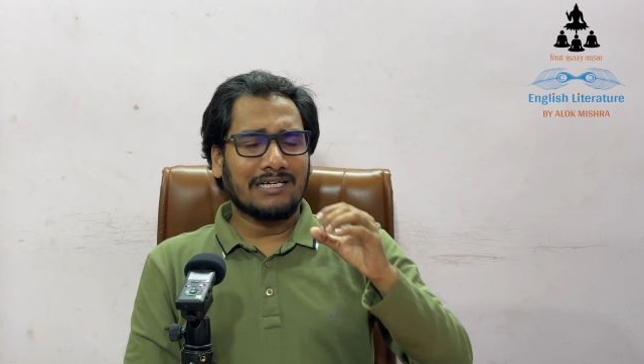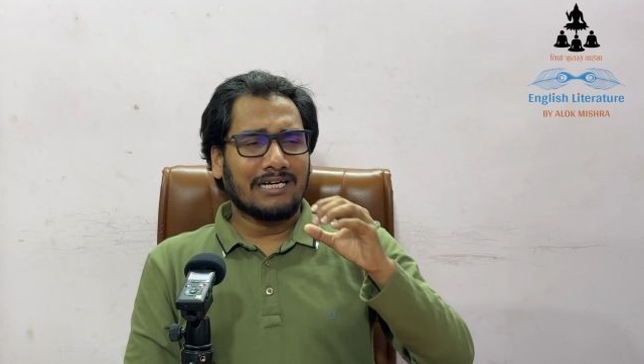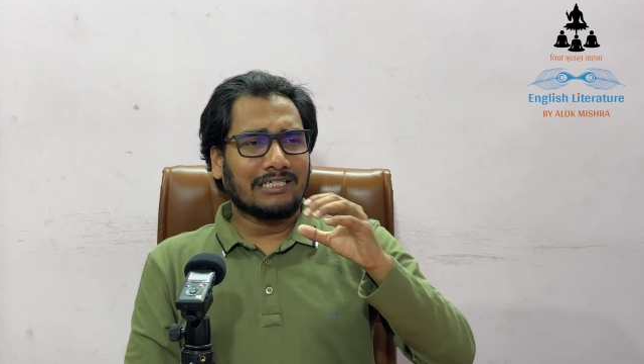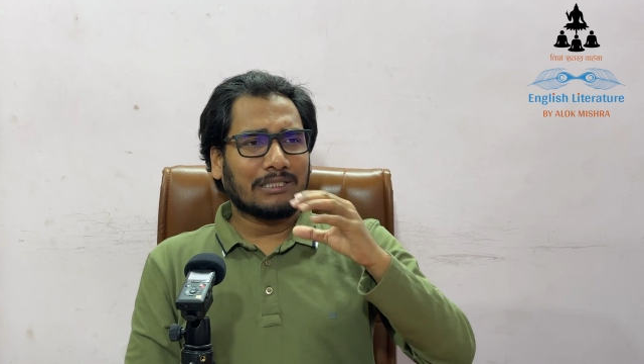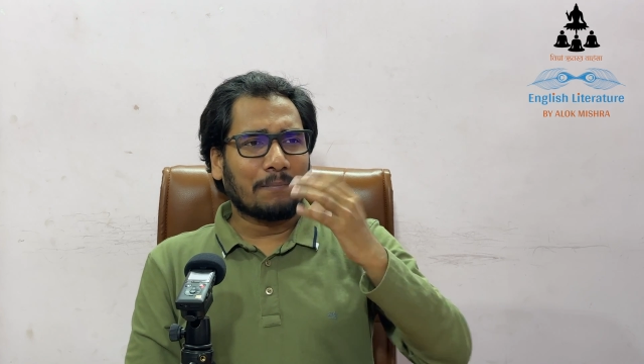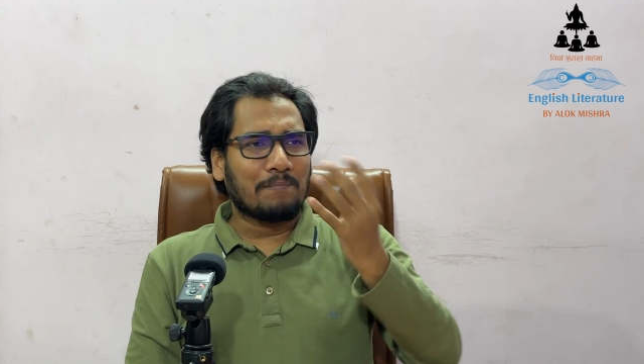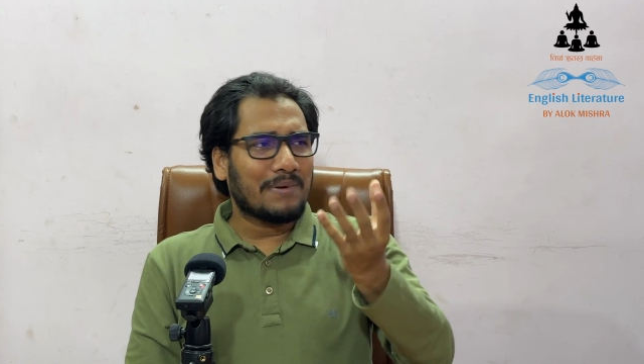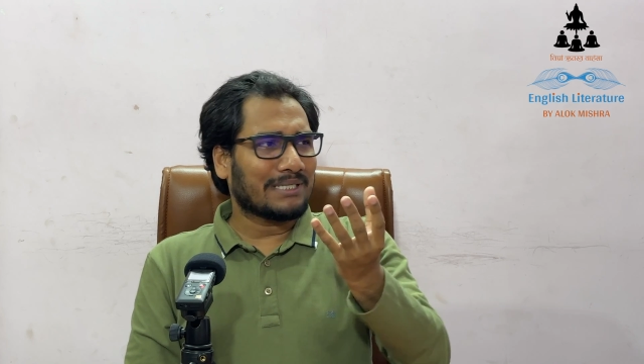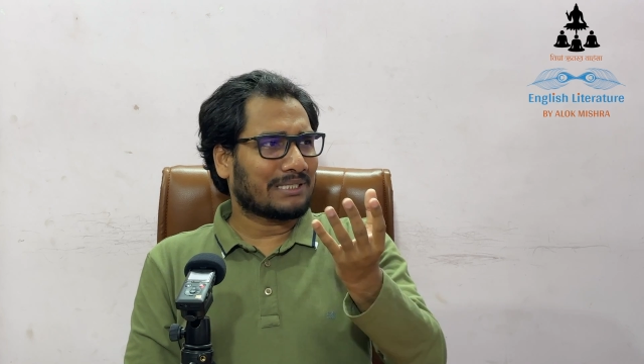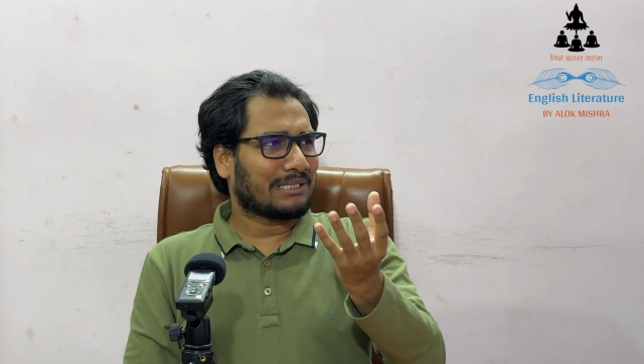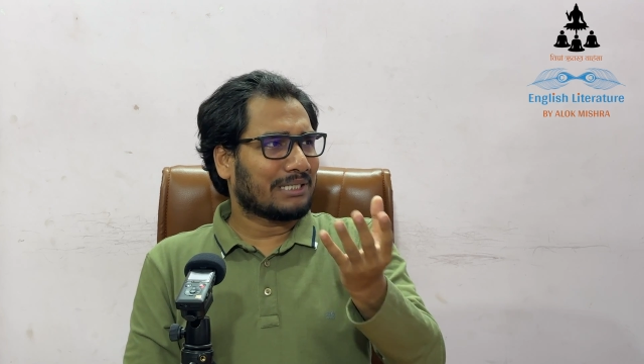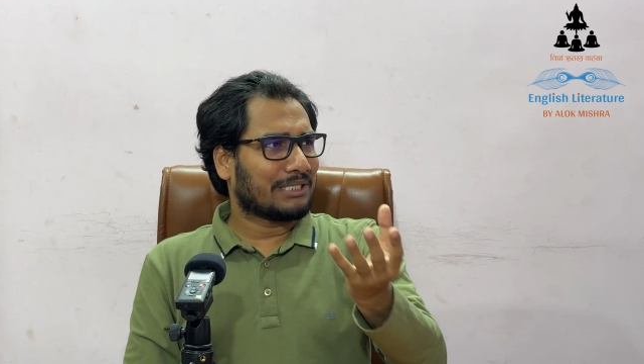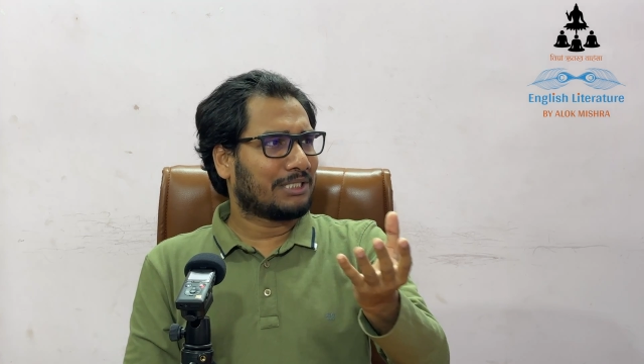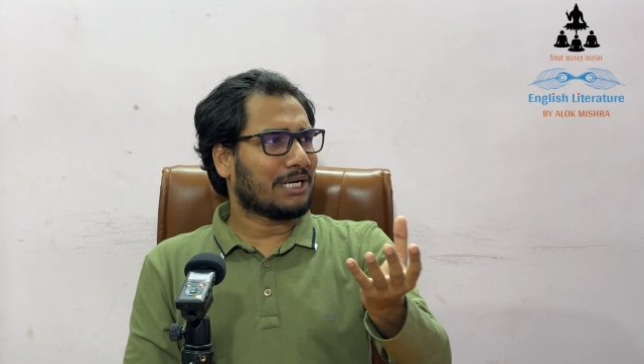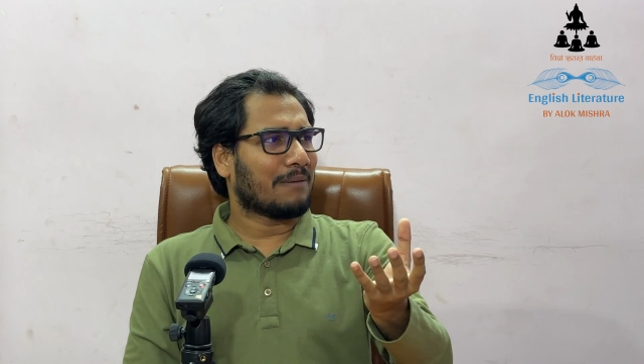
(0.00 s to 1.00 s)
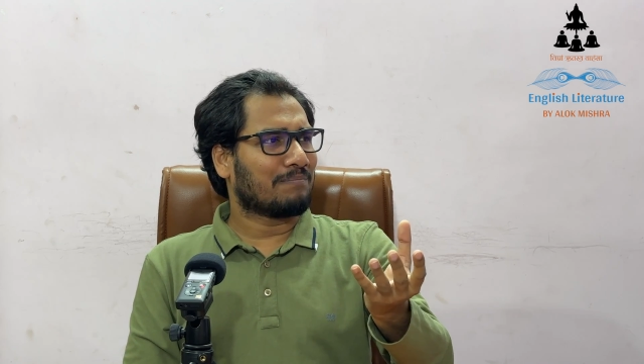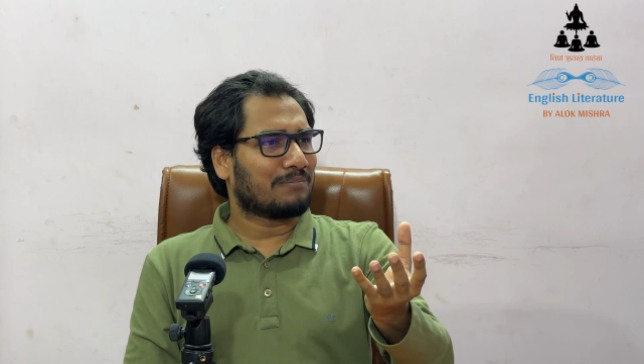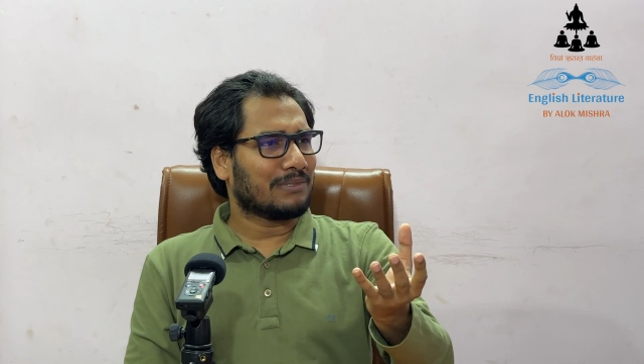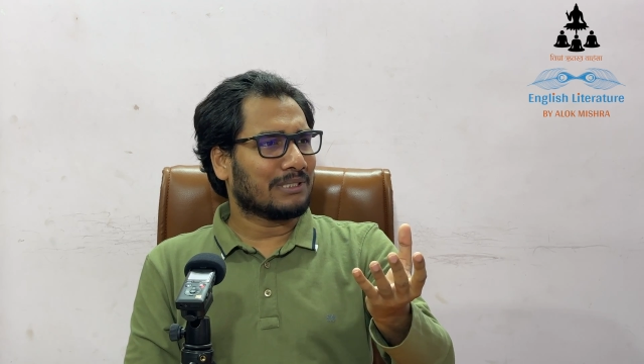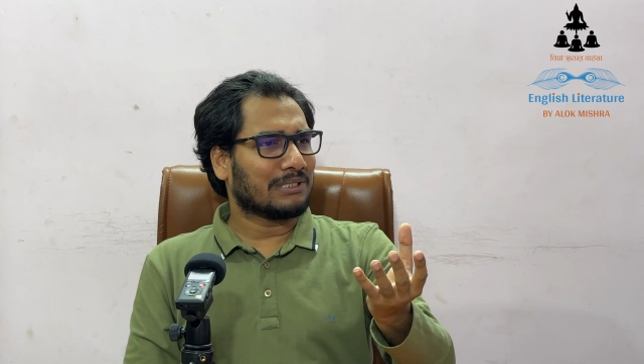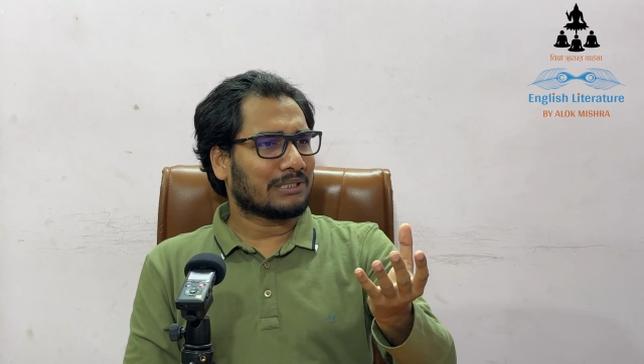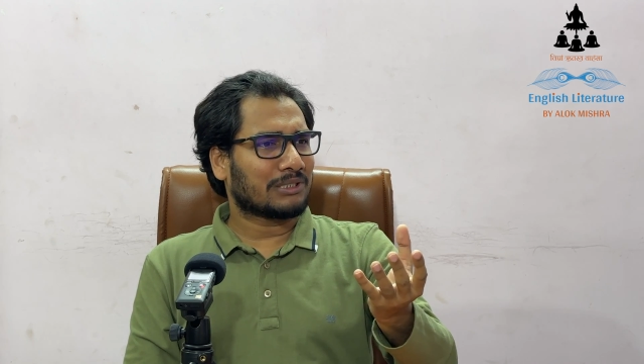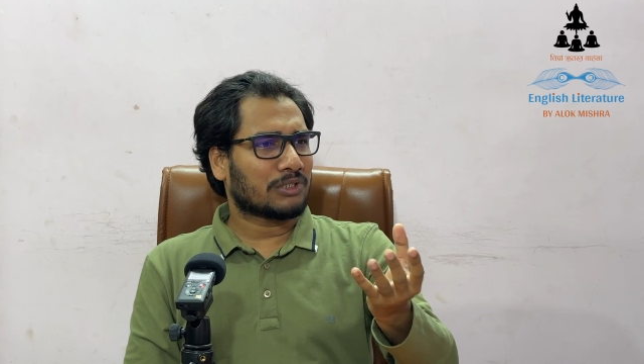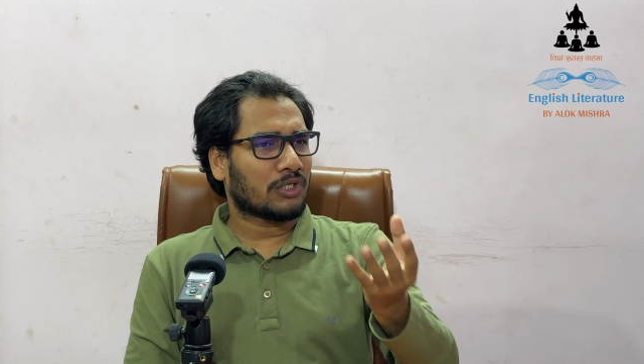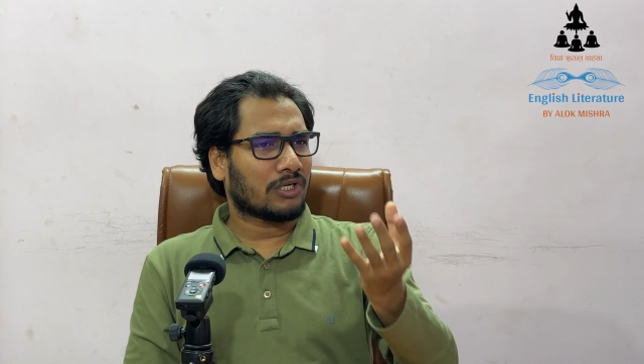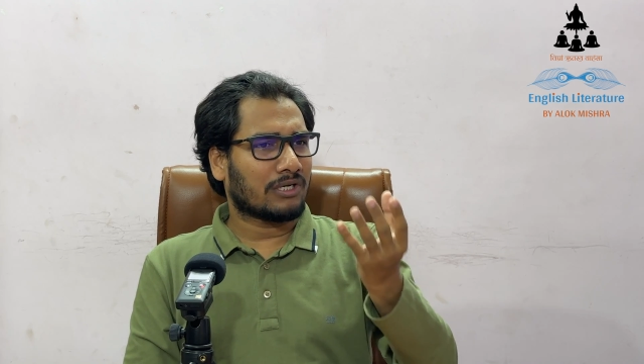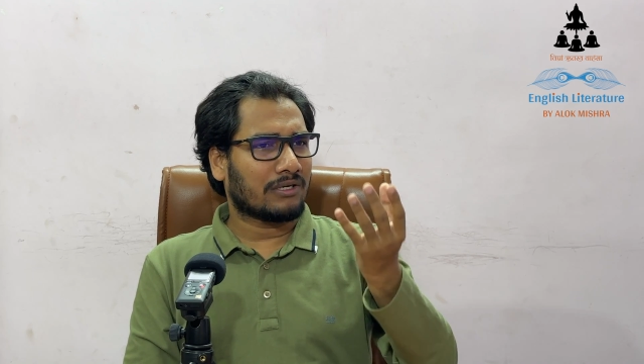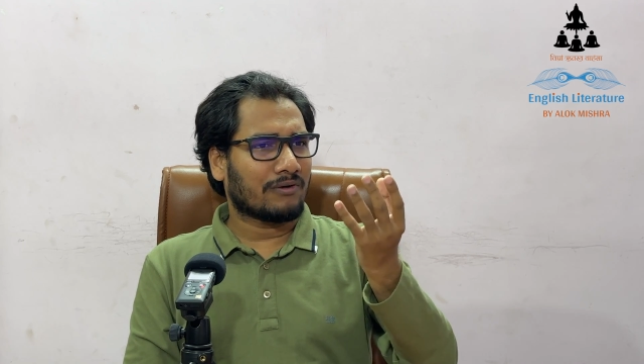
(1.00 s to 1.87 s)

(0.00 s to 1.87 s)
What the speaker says: the best examples